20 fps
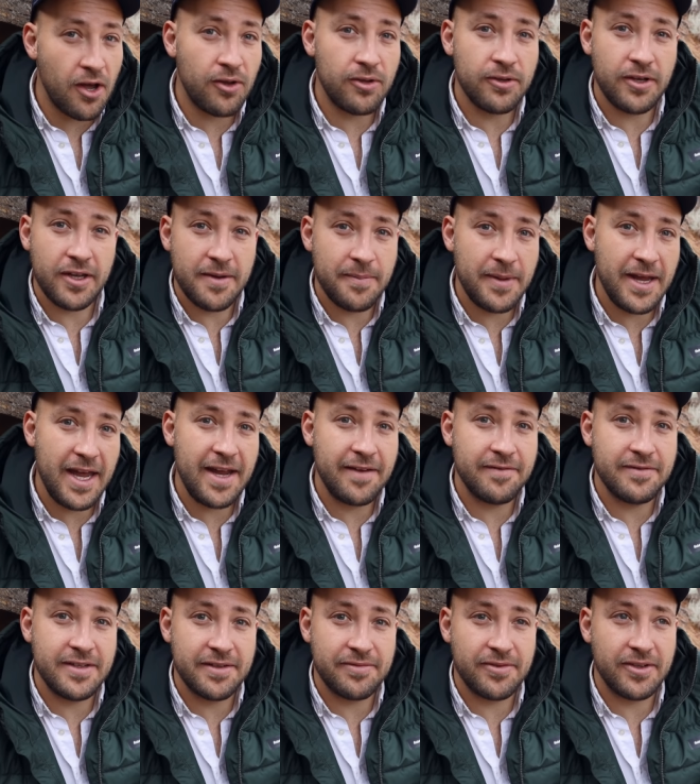all going to
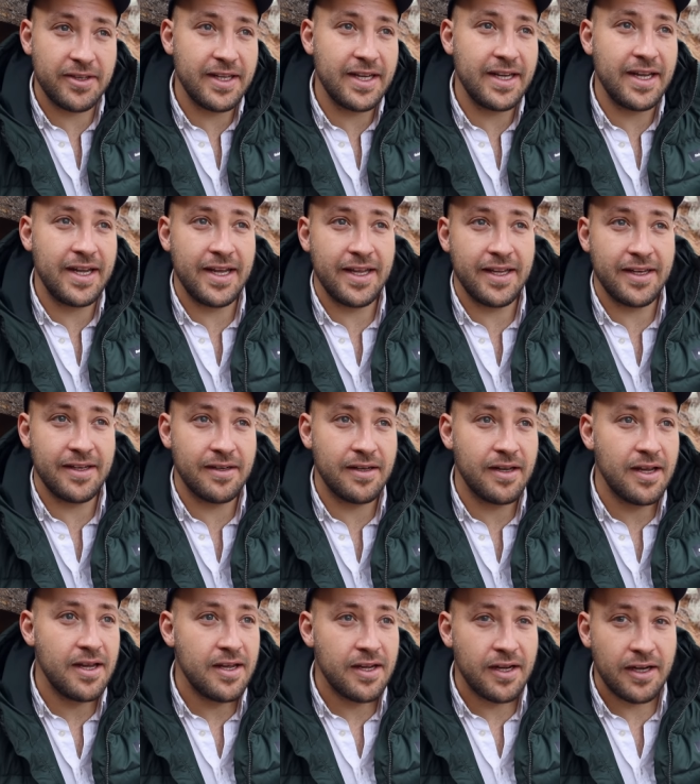behave differently in
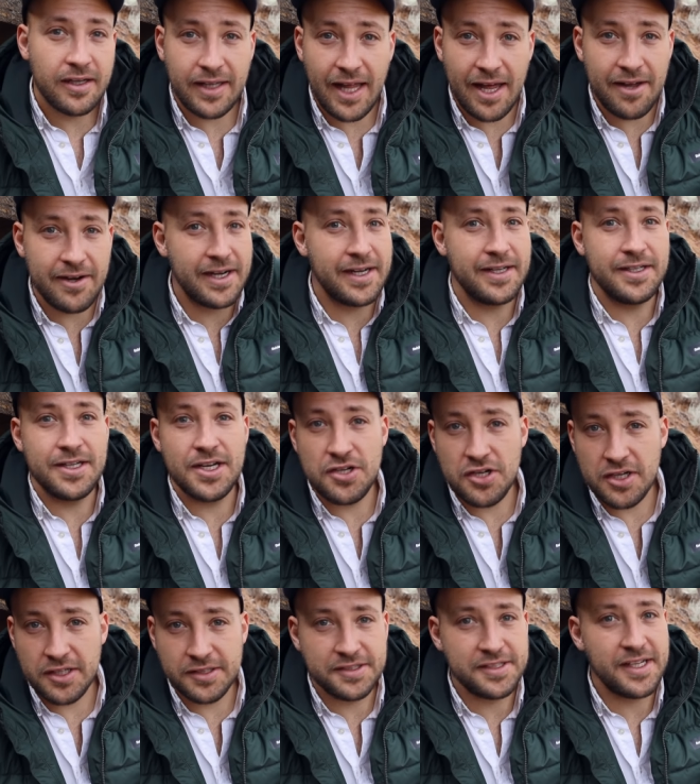cloudy
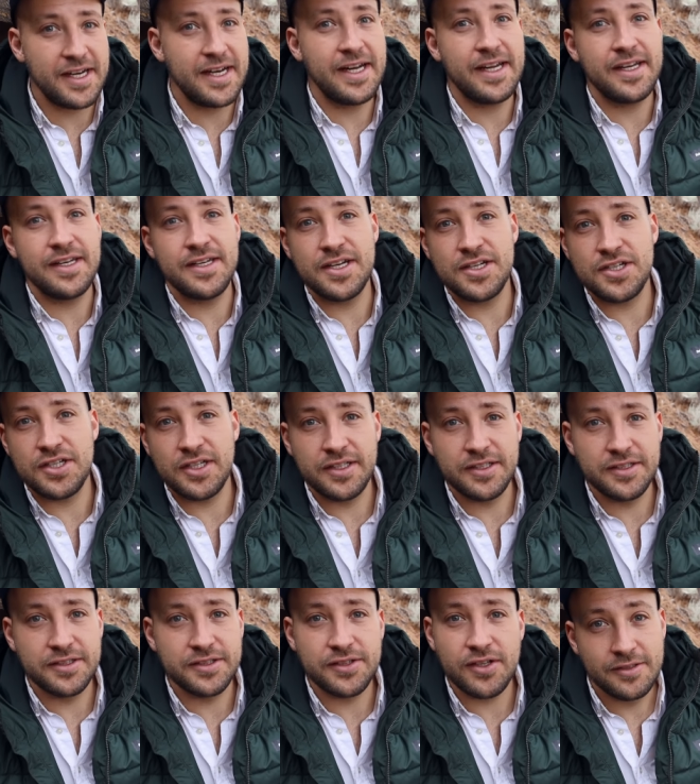conditions, sunny
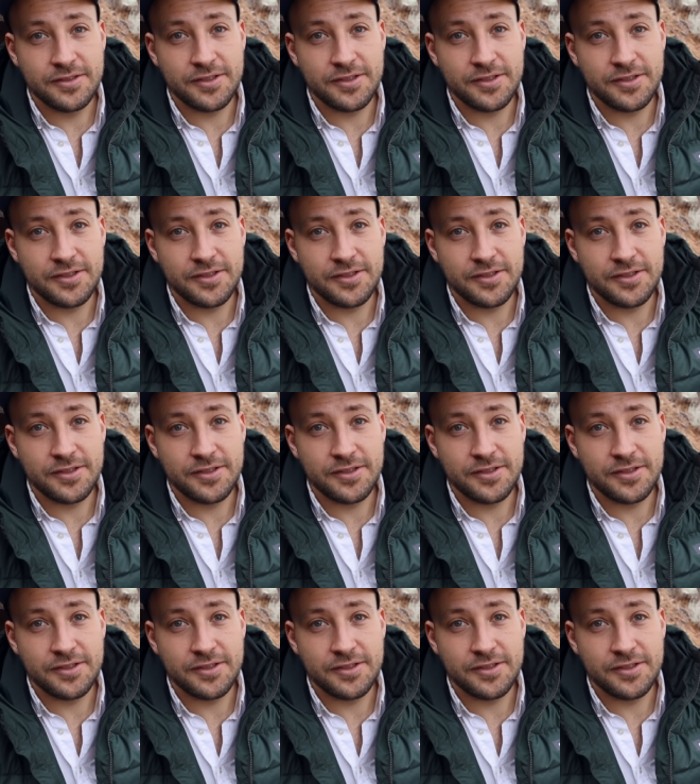conditions.